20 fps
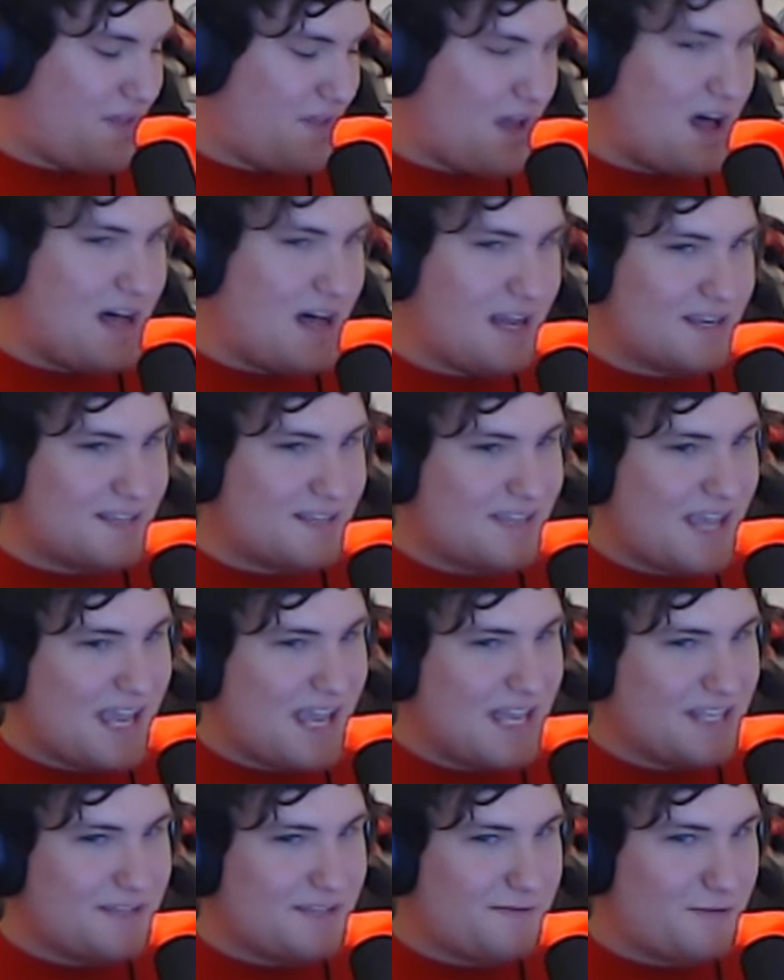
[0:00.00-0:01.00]

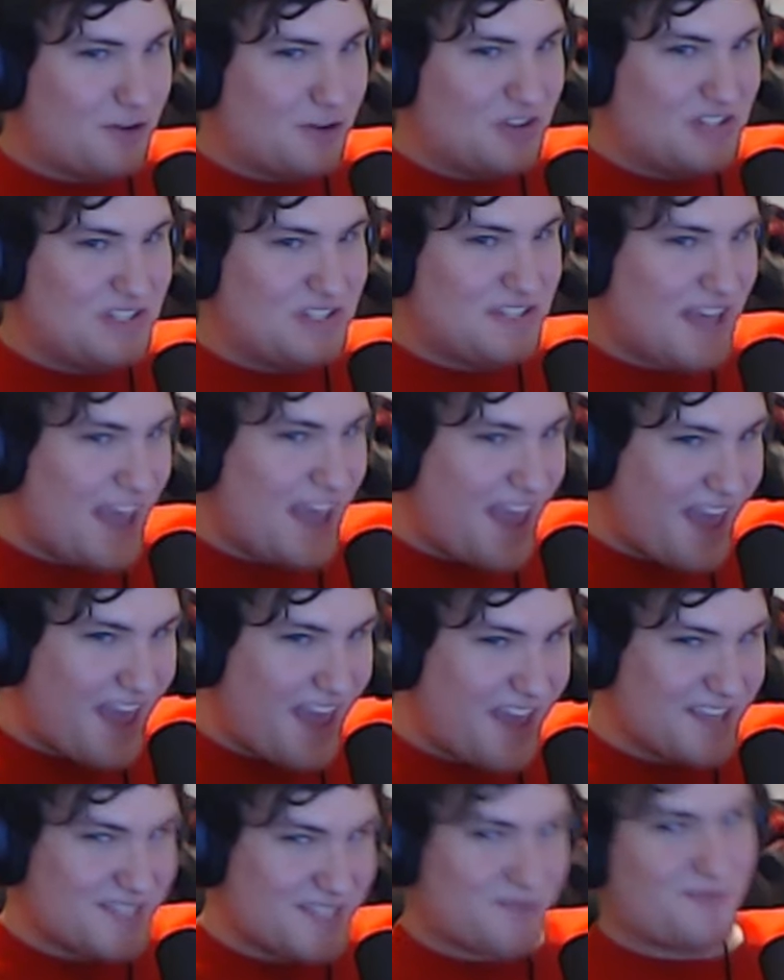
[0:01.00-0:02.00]
Octanes for
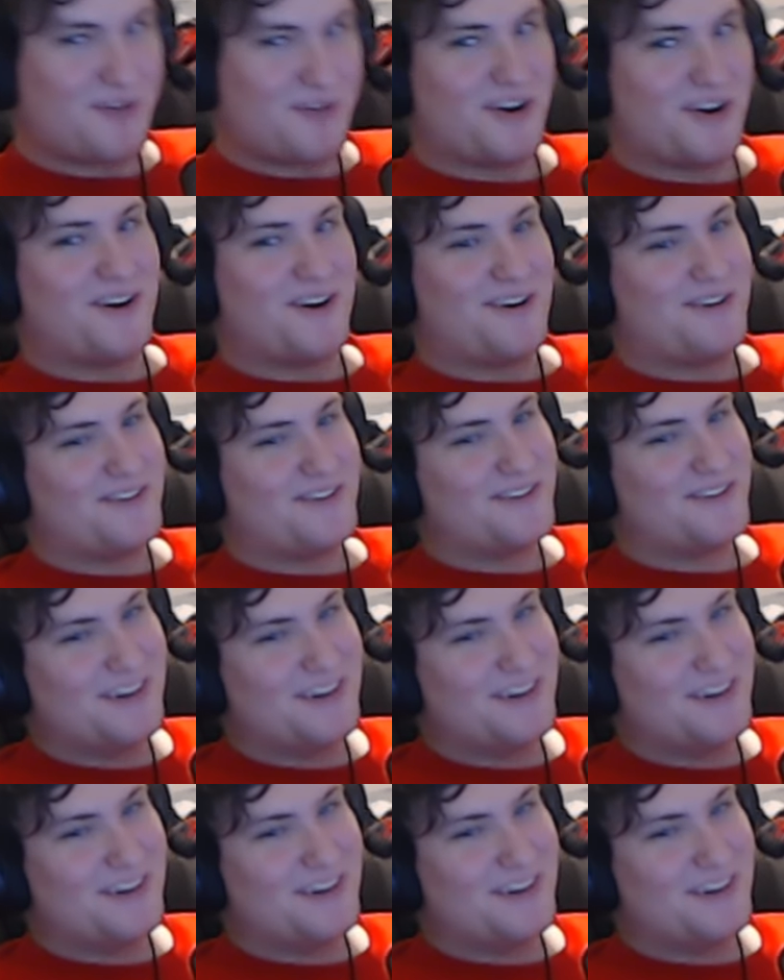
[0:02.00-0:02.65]
days, bro.